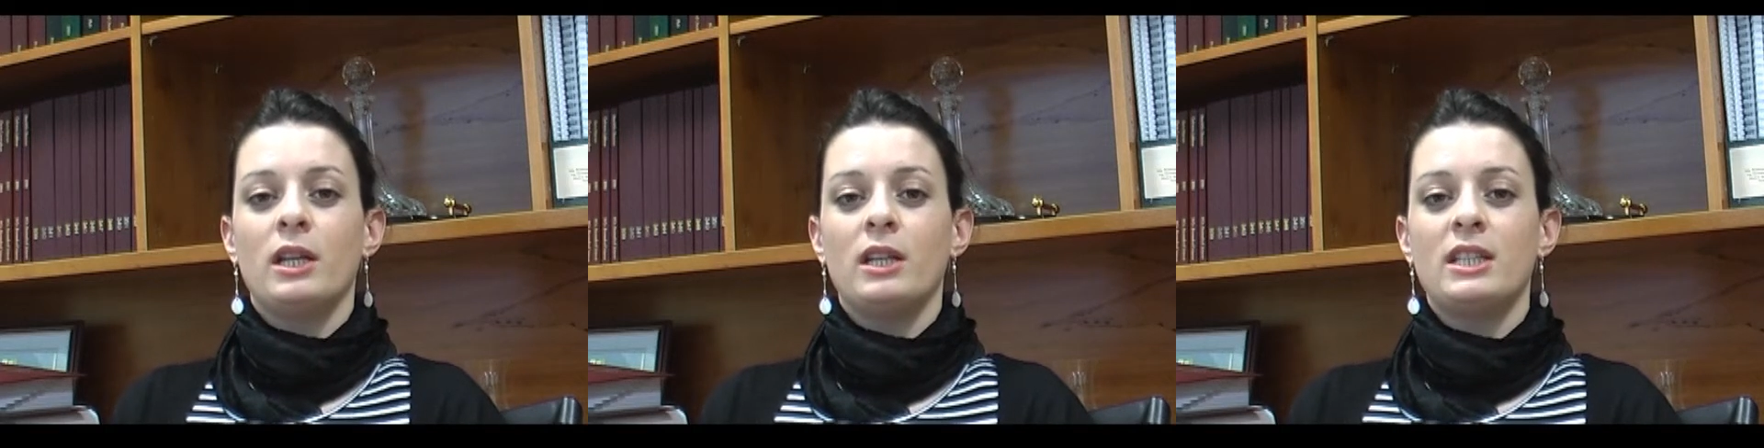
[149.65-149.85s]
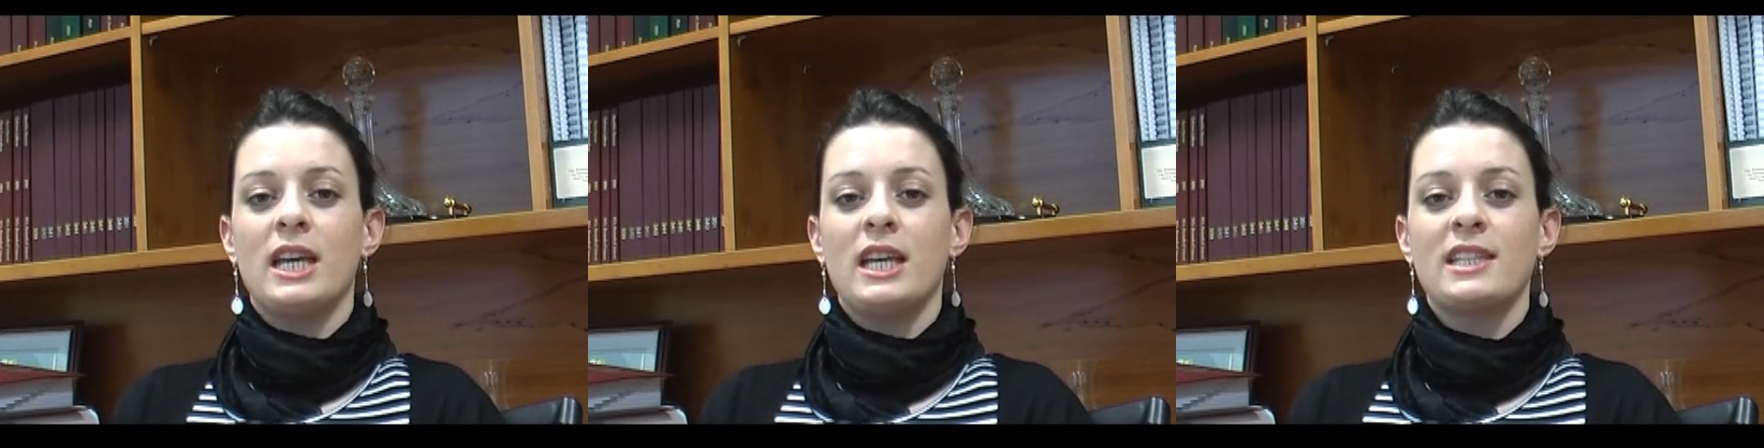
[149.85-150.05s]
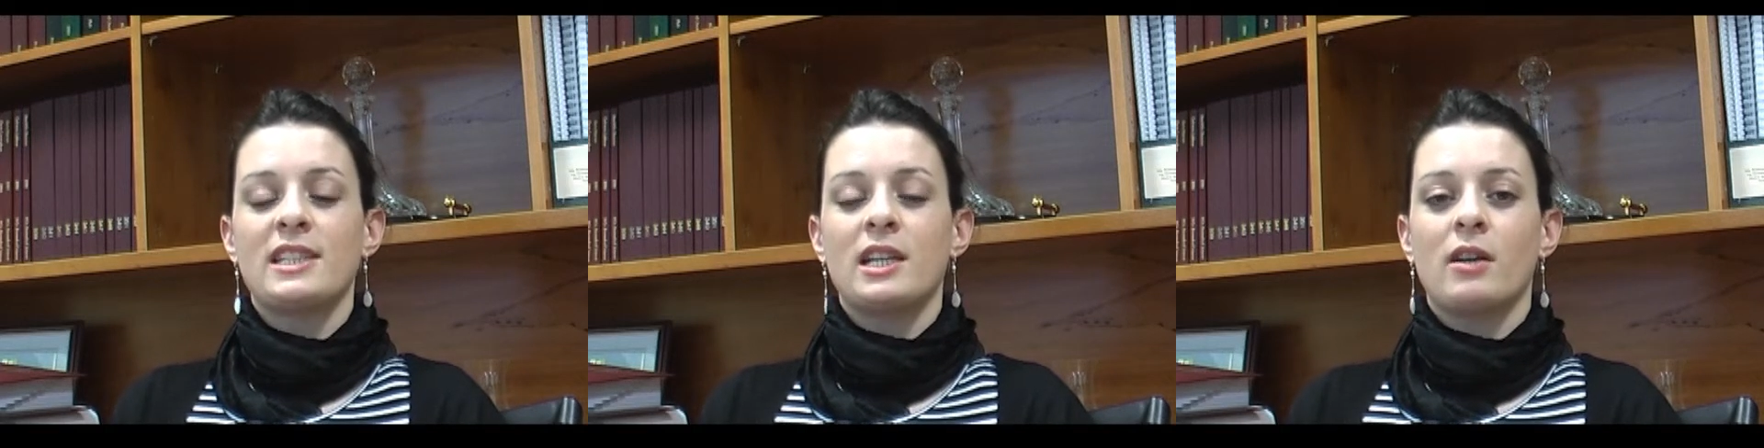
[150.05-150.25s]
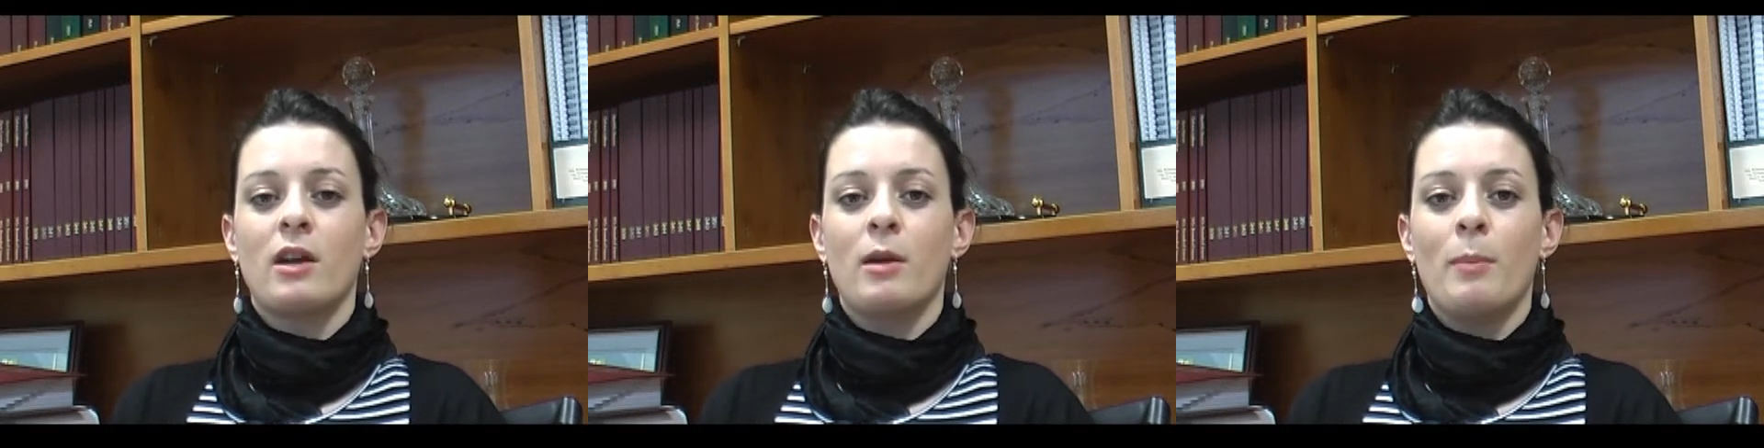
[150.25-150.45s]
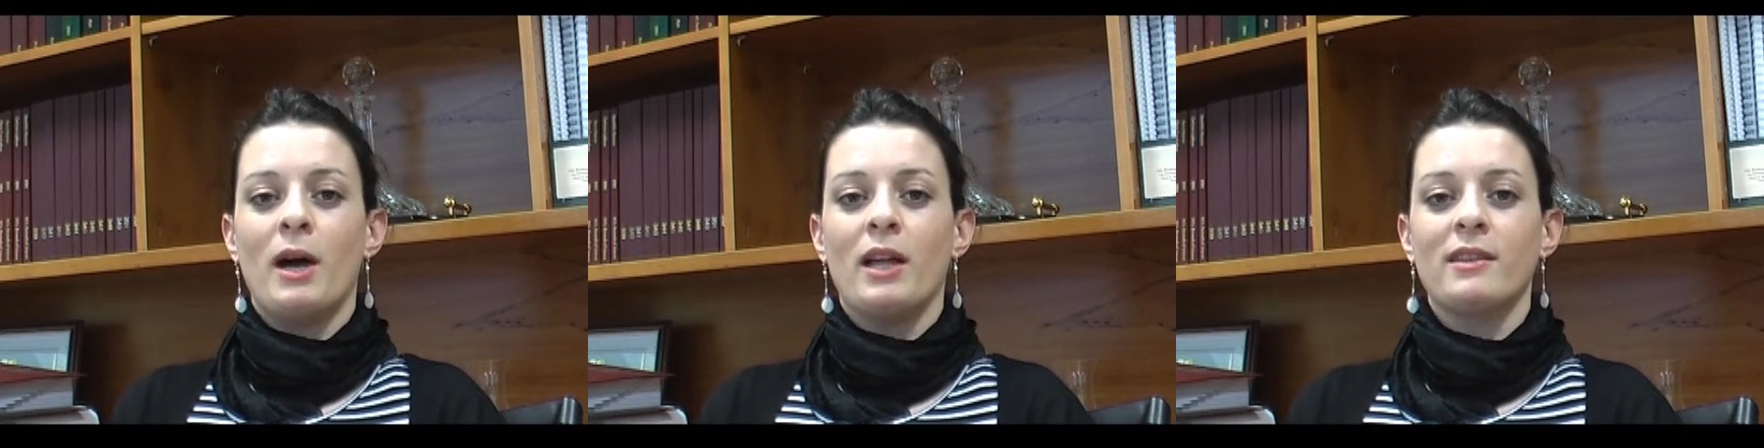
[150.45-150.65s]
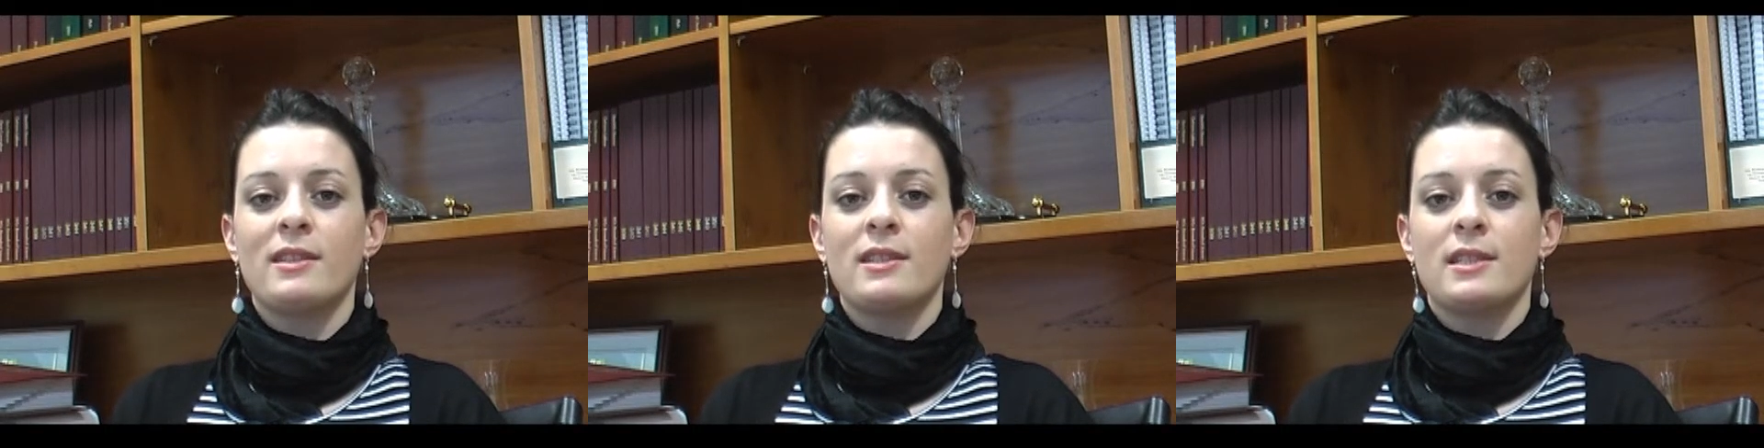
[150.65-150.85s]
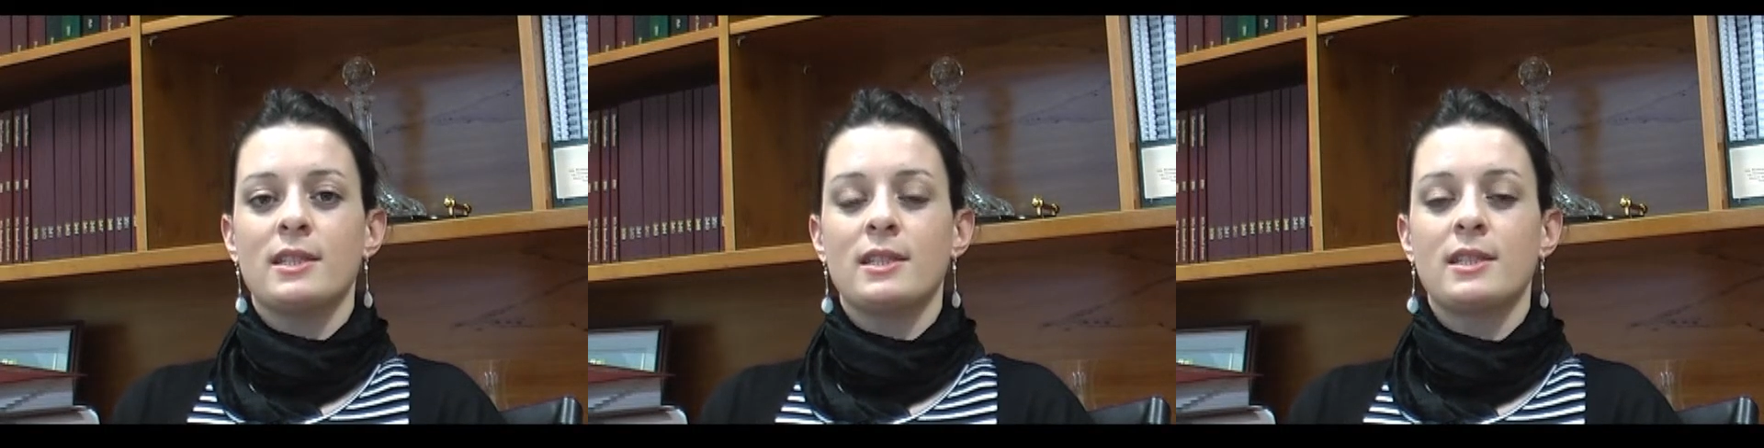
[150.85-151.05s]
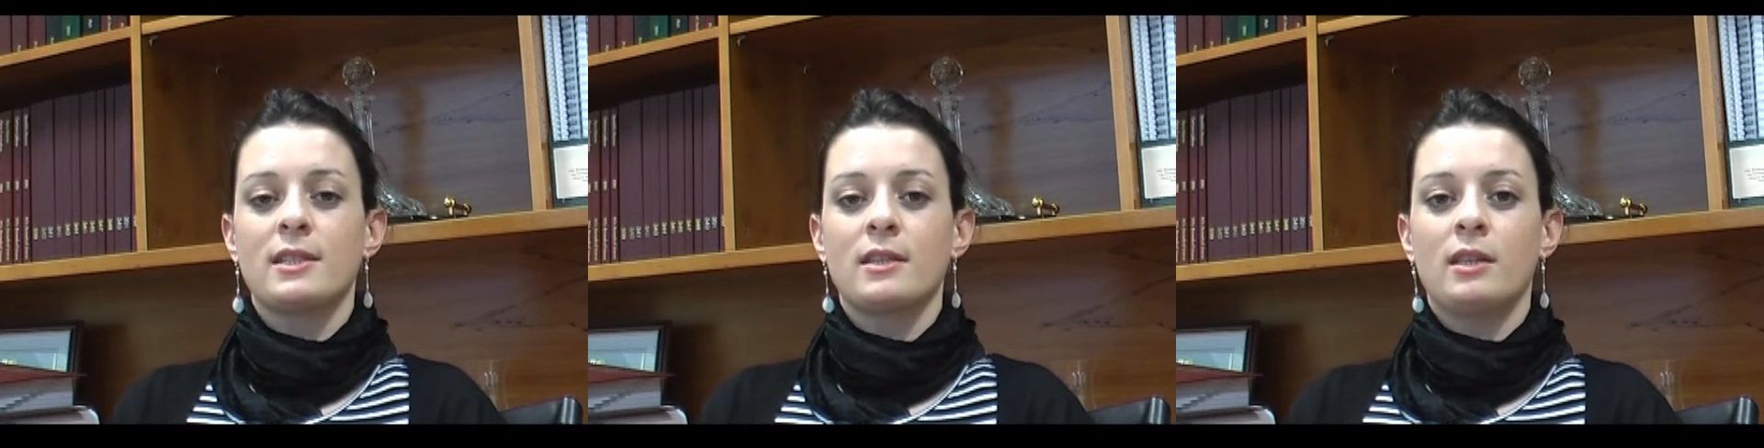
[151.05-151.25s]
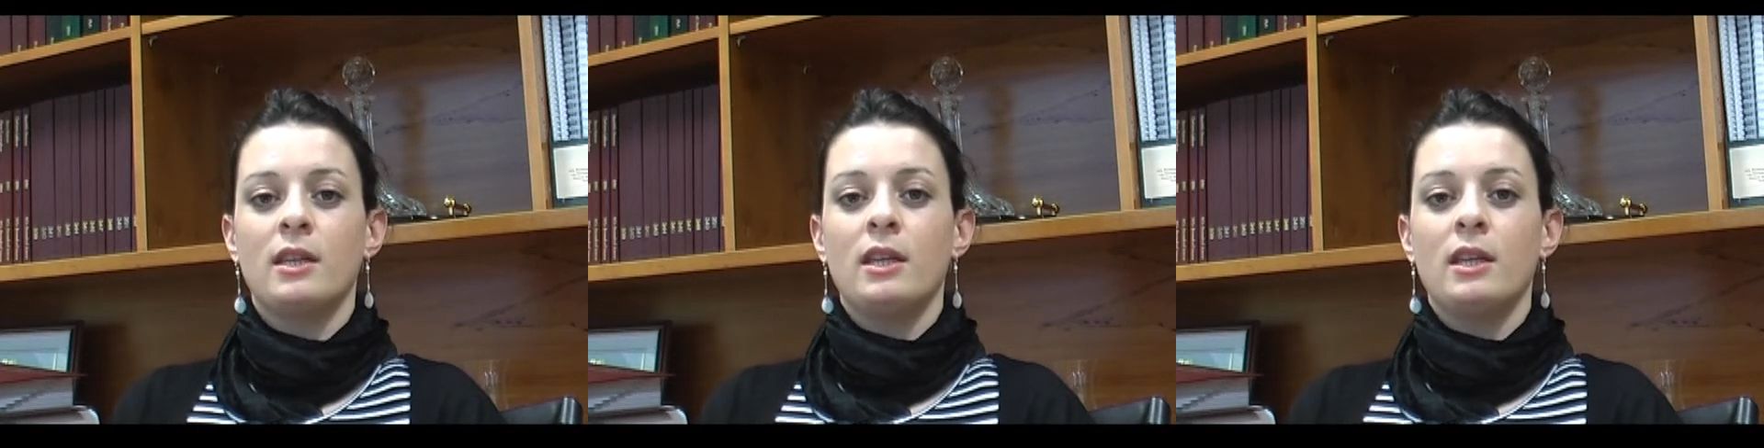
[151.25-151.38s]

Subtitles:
test our hypothesis.